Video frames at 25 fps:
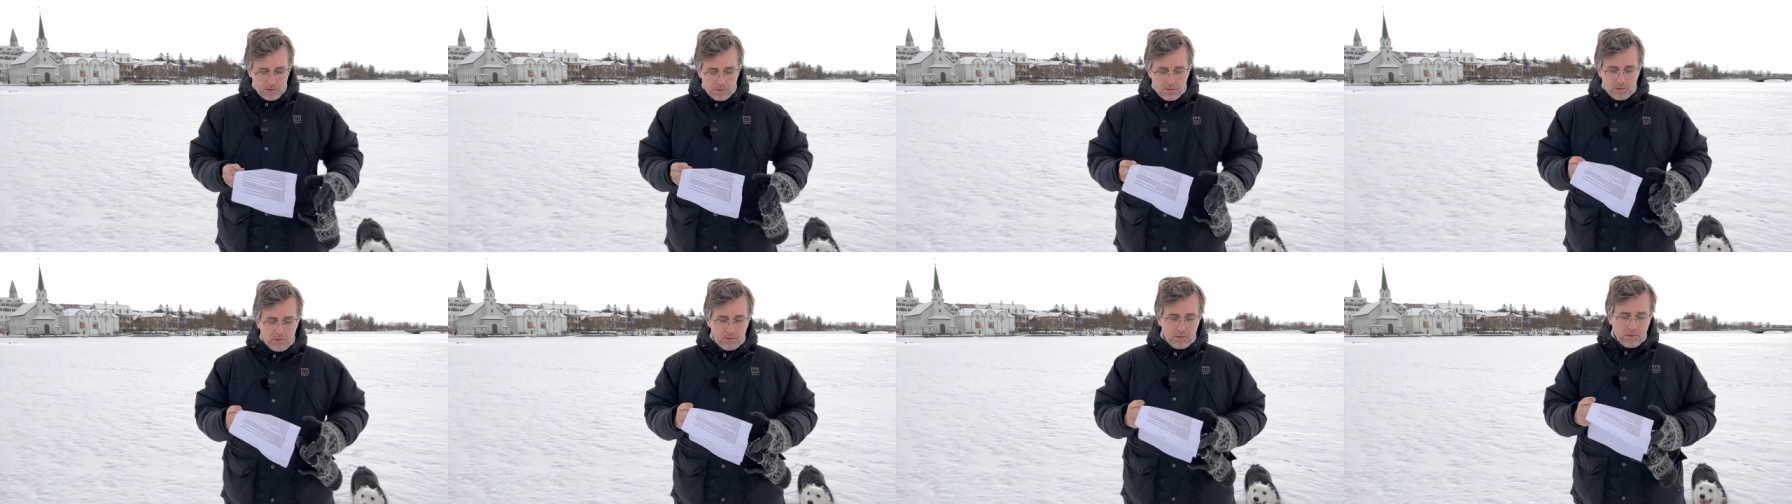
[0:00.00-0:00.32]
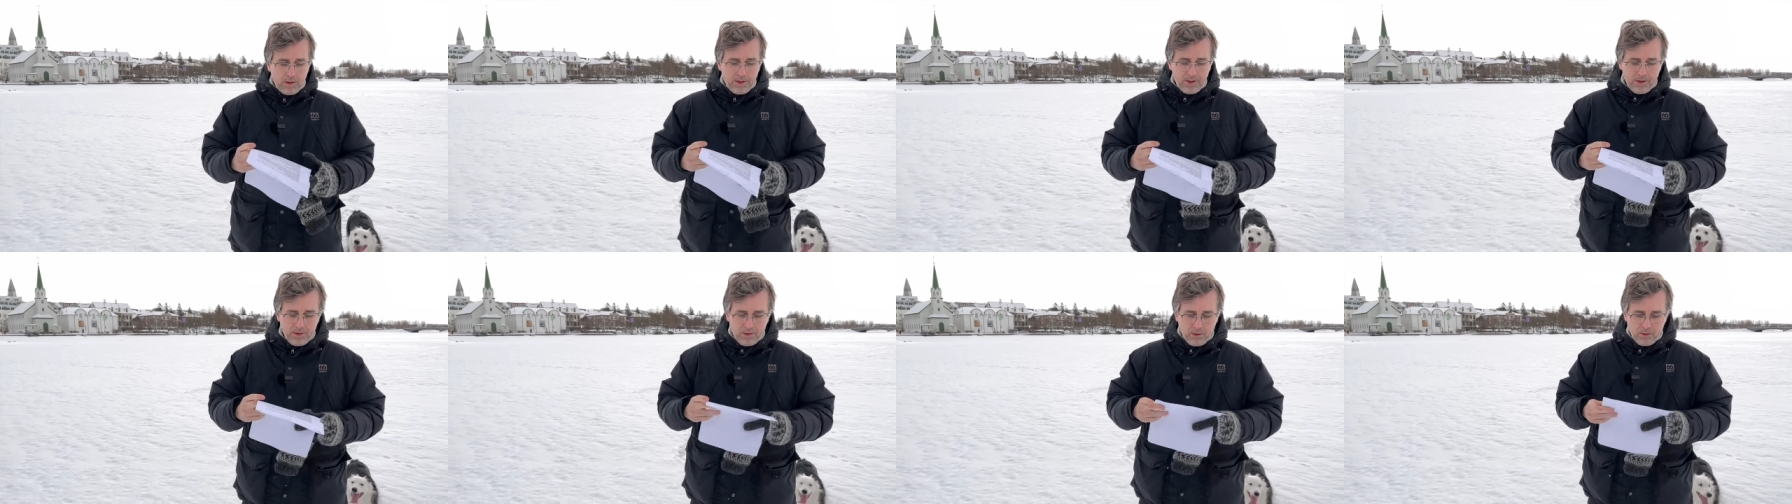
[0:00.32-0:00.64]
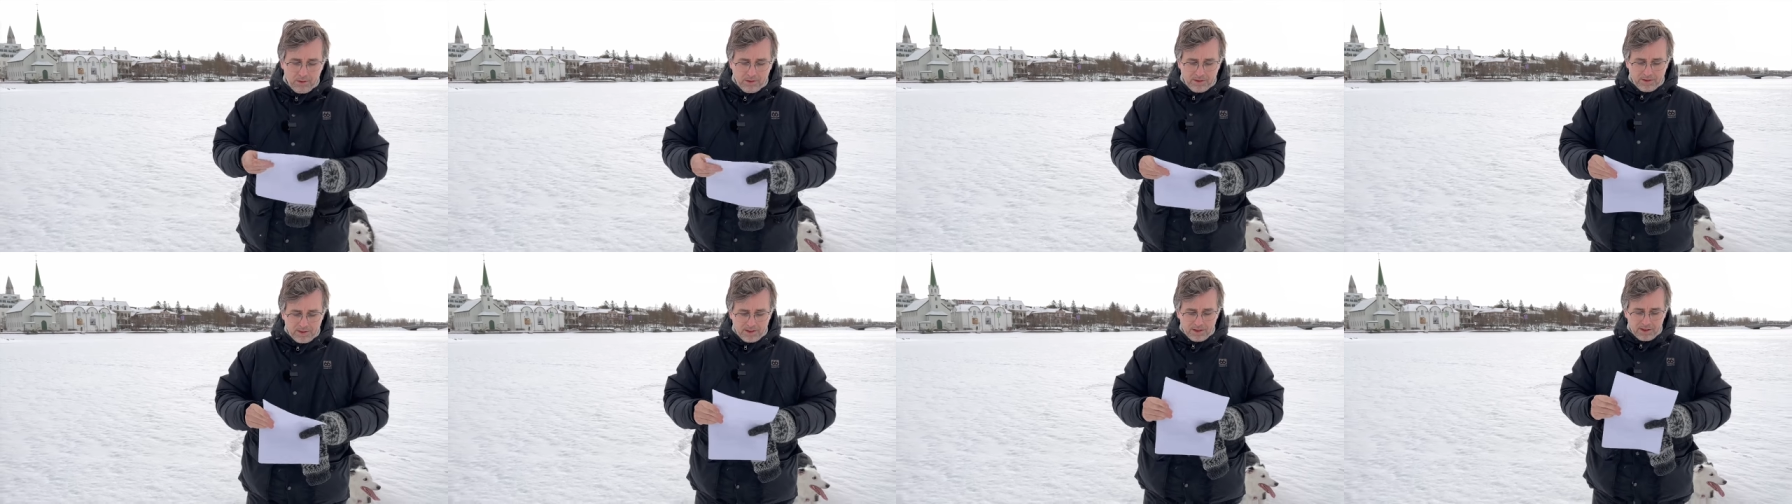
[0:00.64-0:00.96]
what do you call
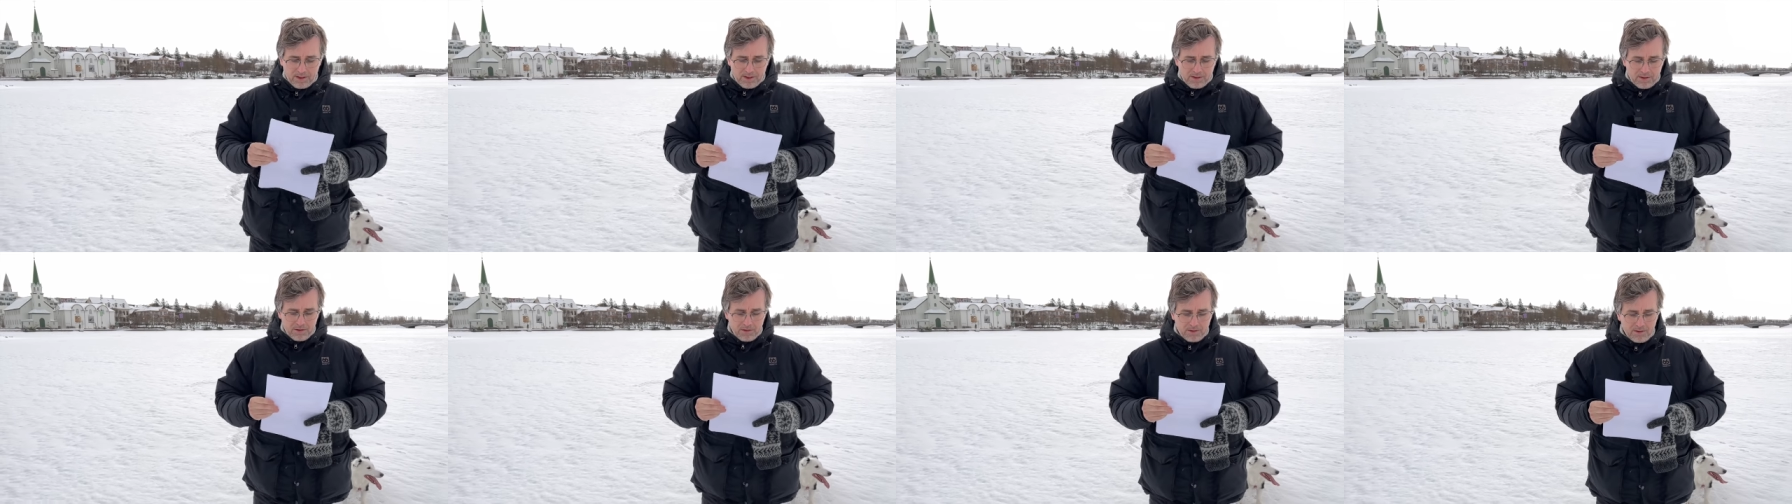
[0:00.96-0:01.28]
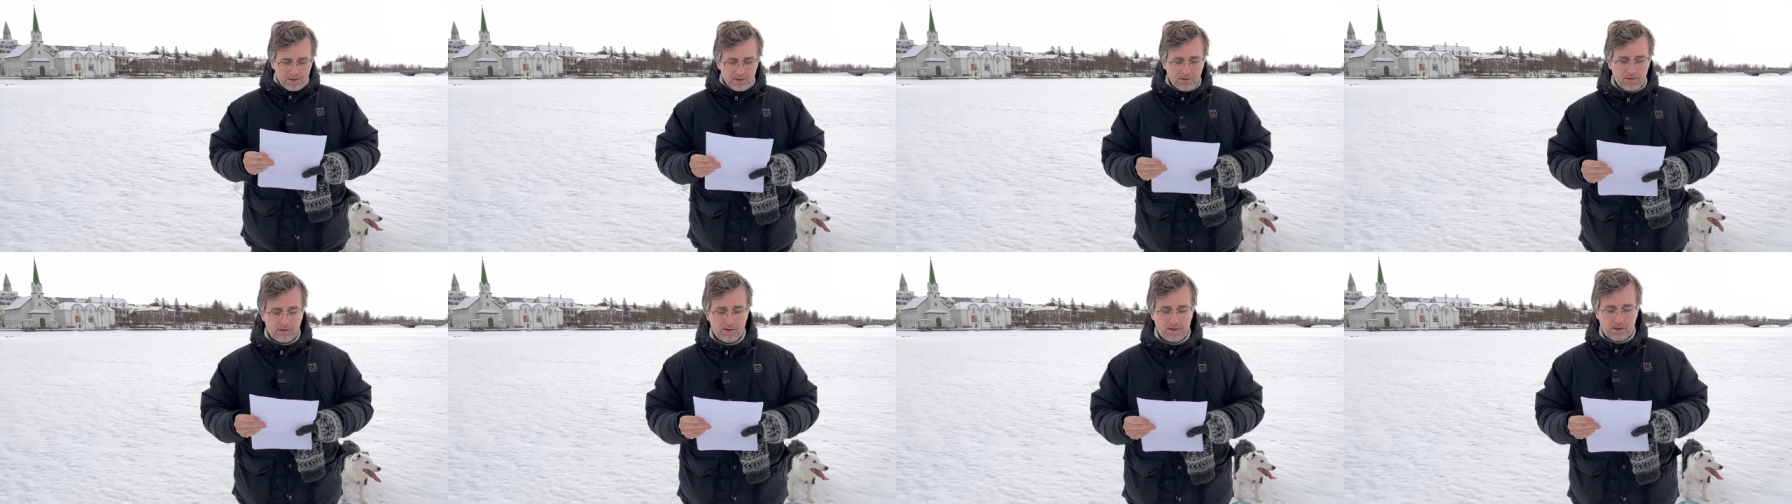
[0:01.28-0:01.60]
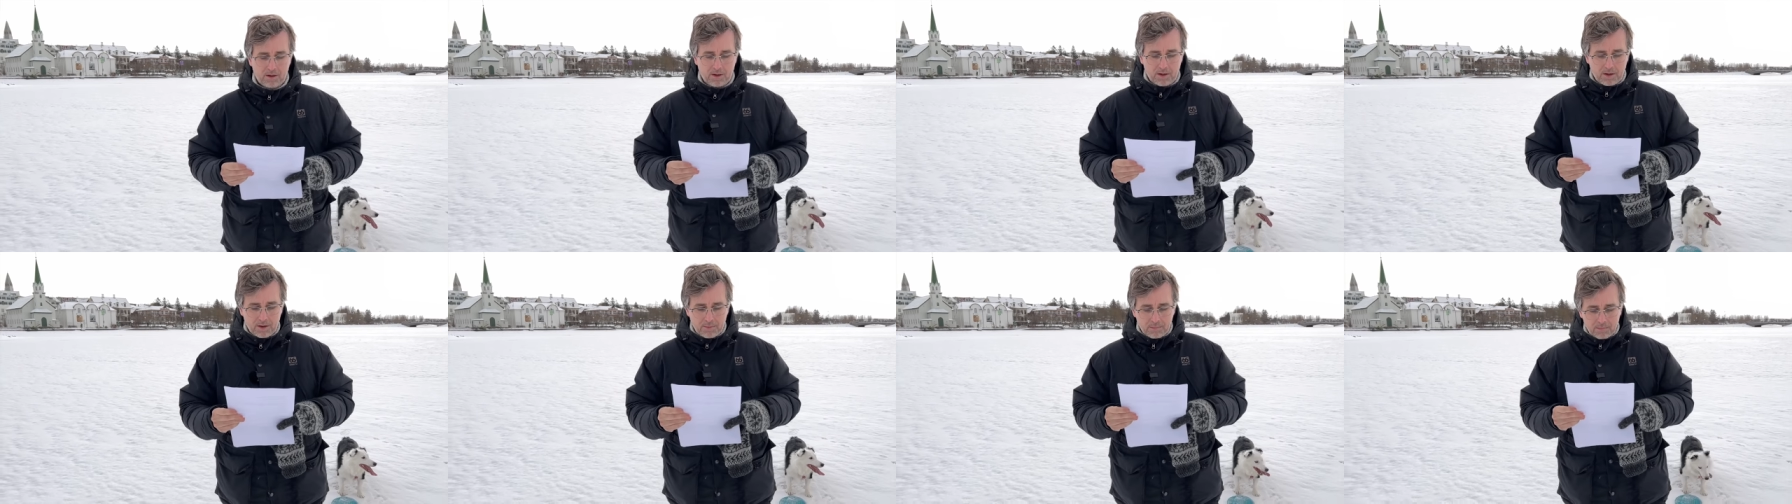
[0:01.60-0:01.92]
this?
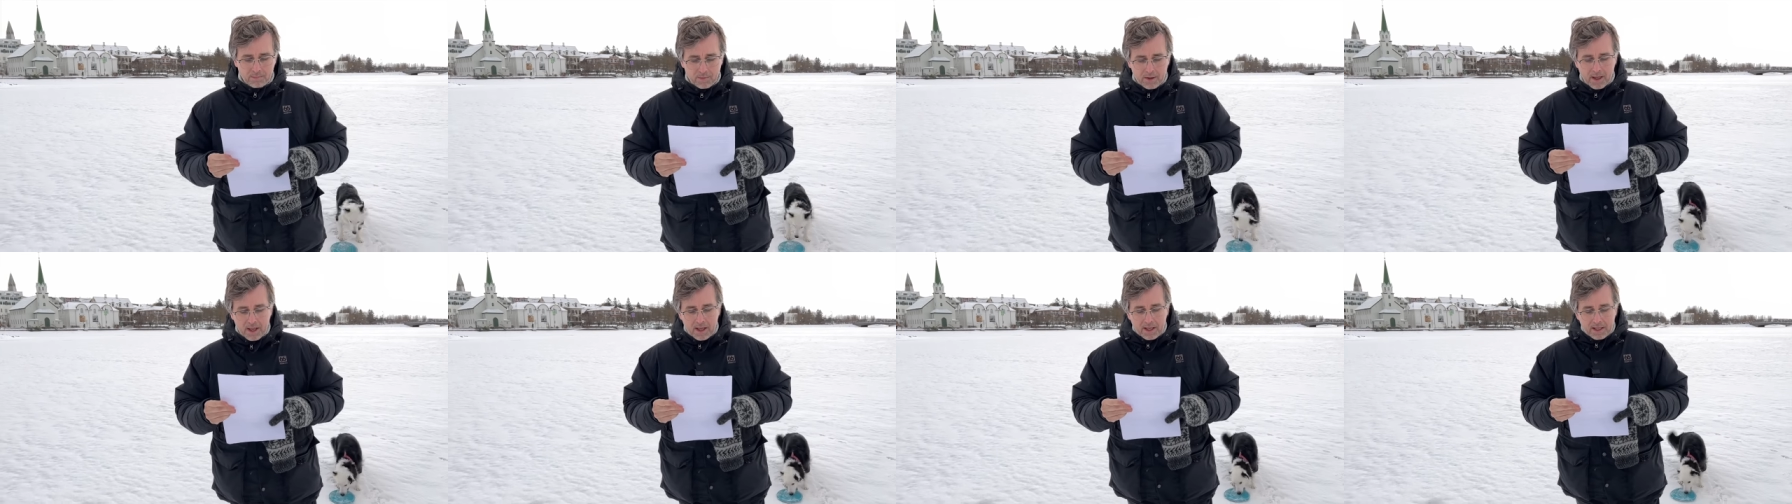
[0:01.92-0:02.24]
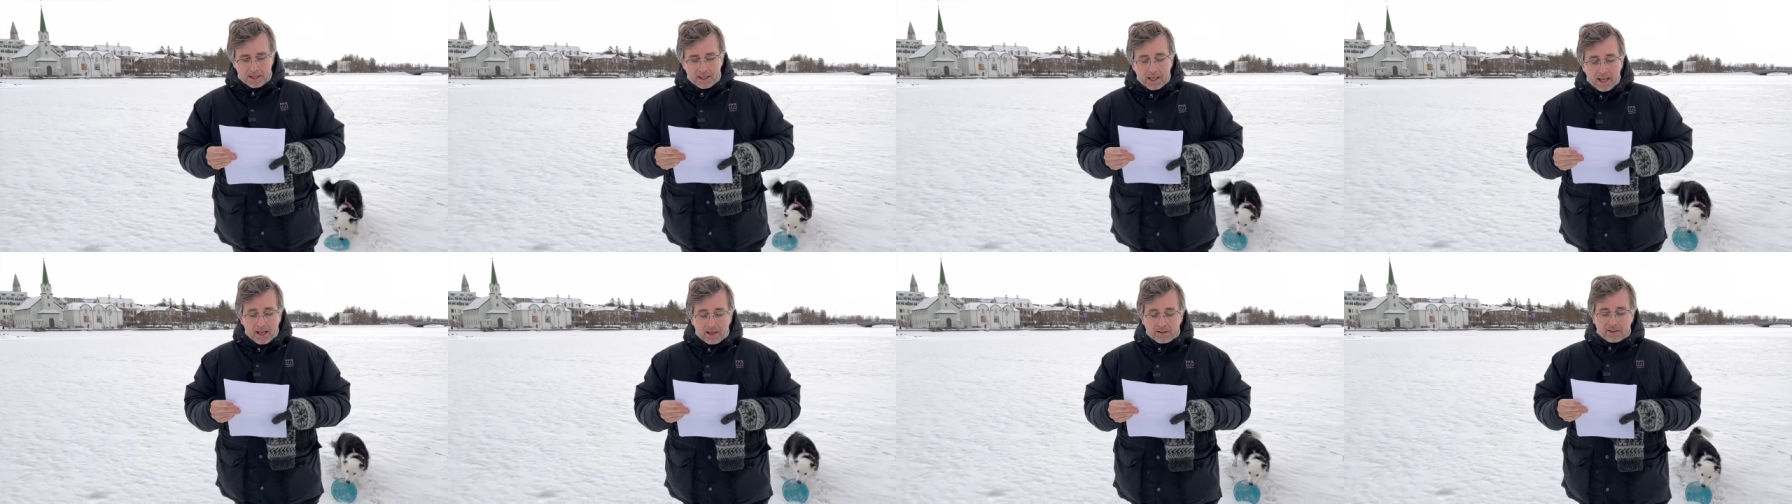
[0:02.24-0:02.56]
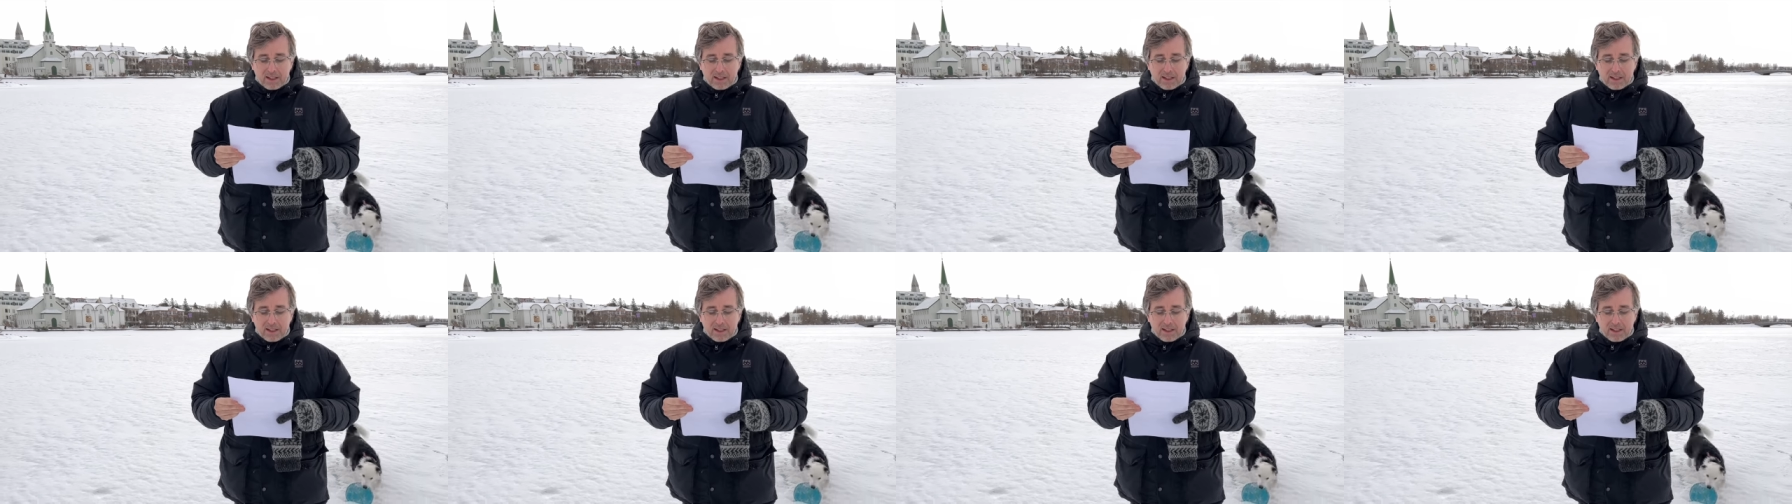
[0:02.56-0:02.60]
Yes,